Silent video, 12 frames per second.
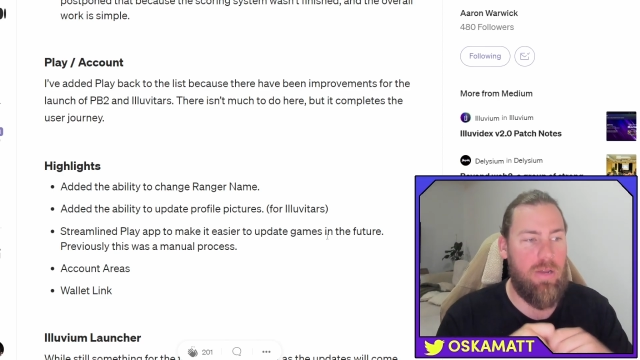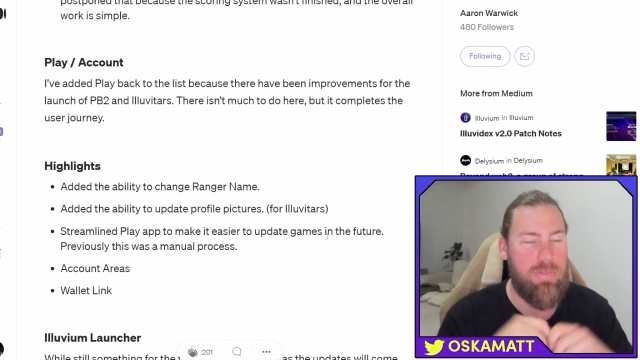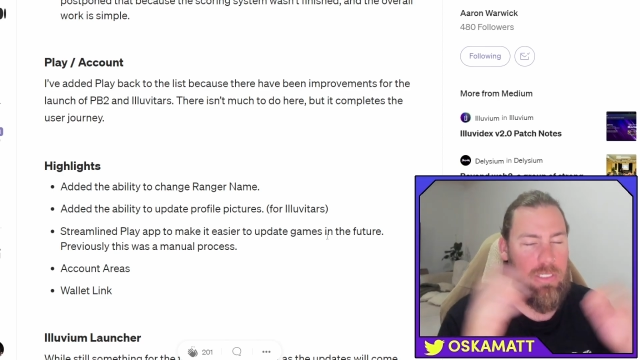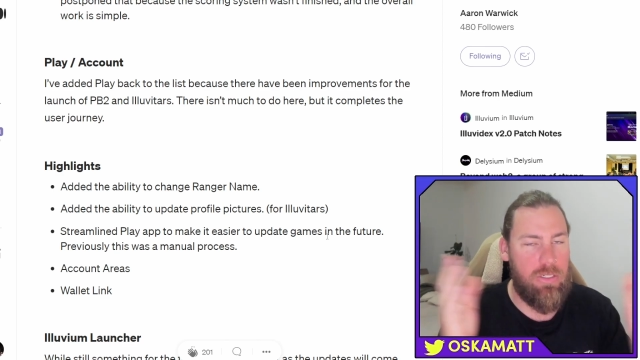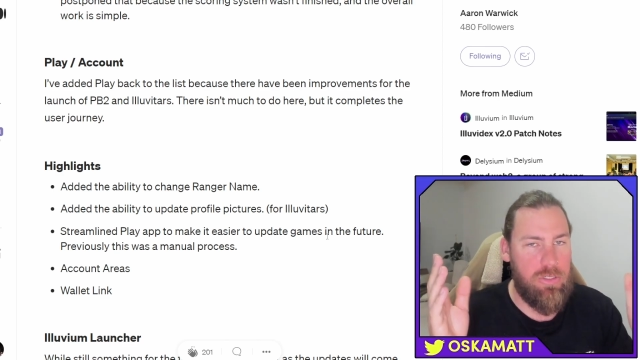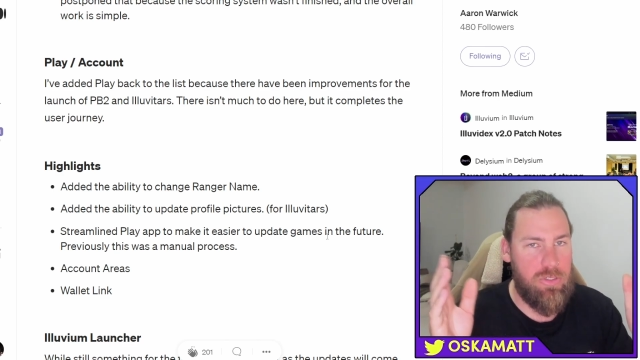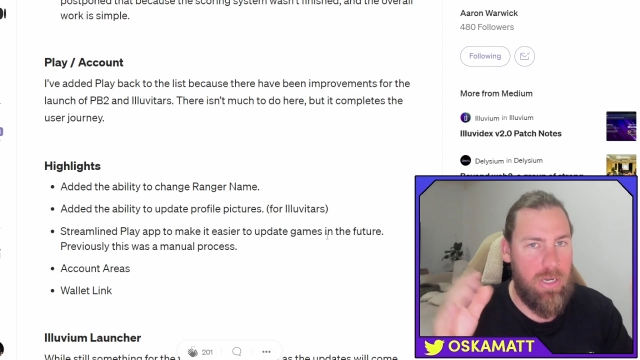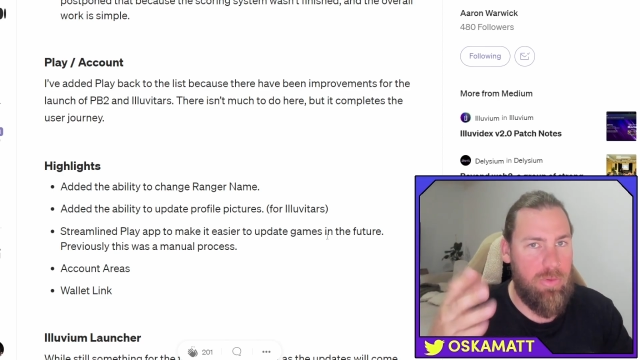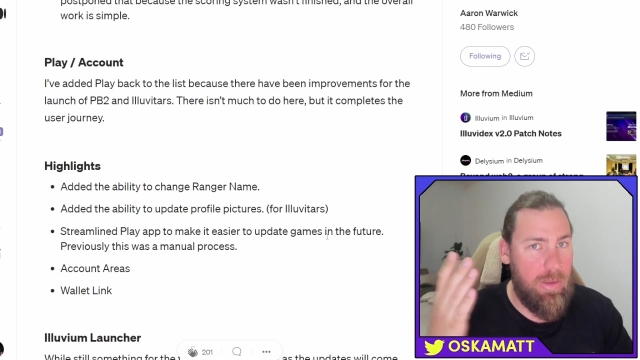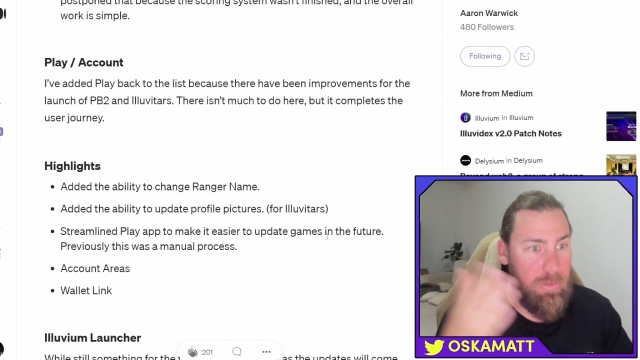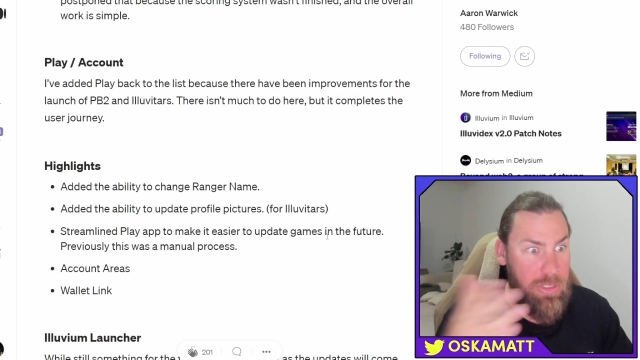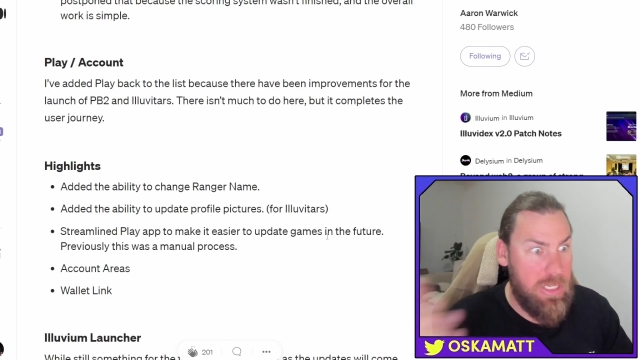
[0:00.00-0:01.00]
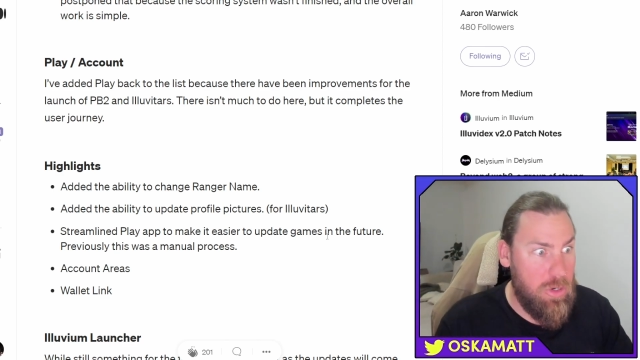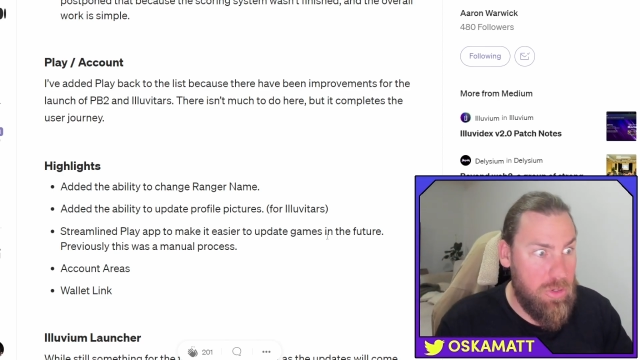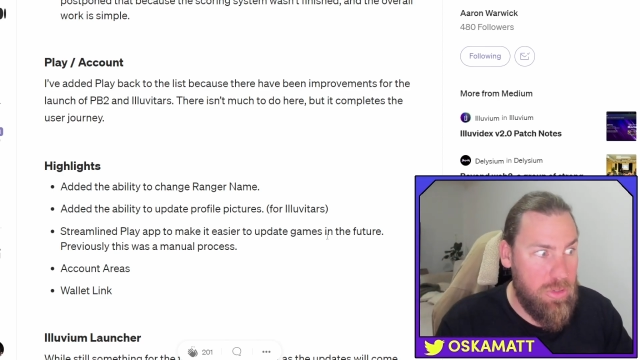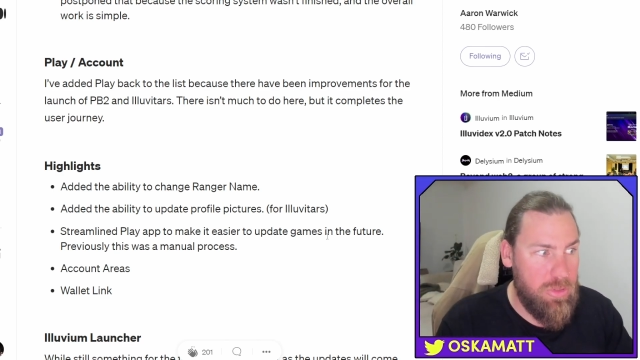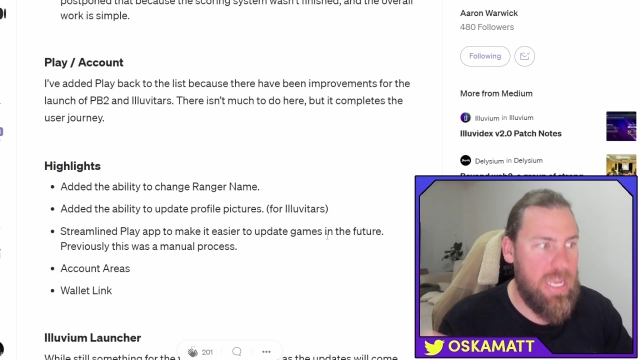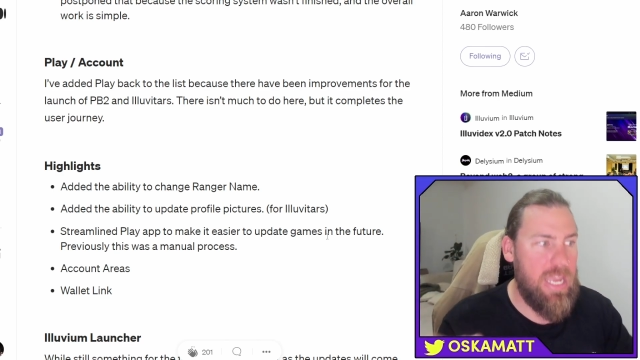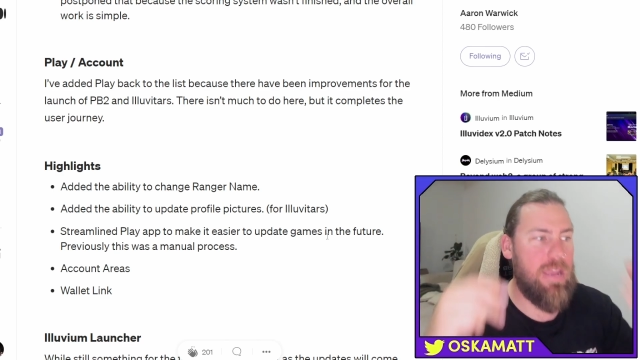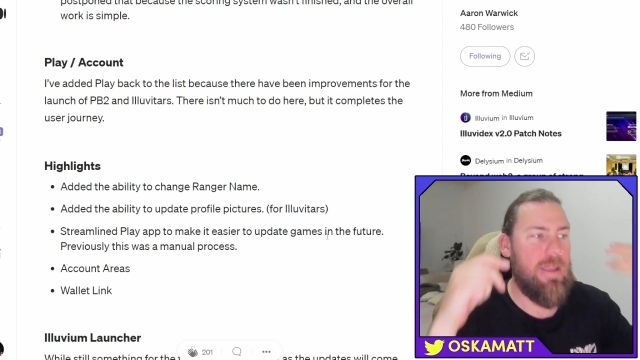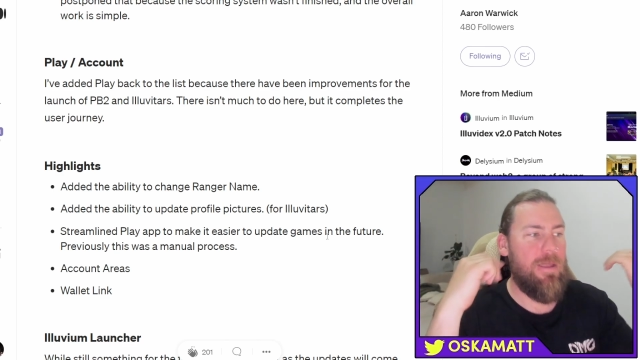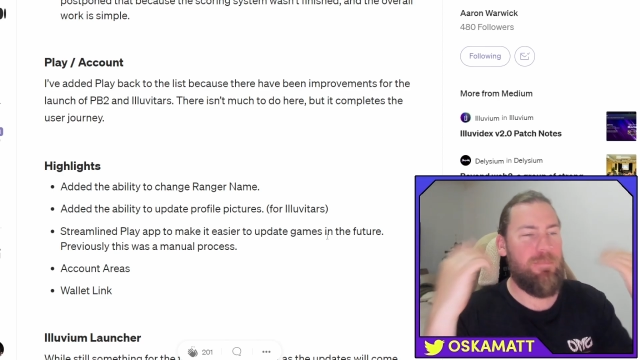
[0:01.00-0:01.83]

Obviously not straight away because they're not all there.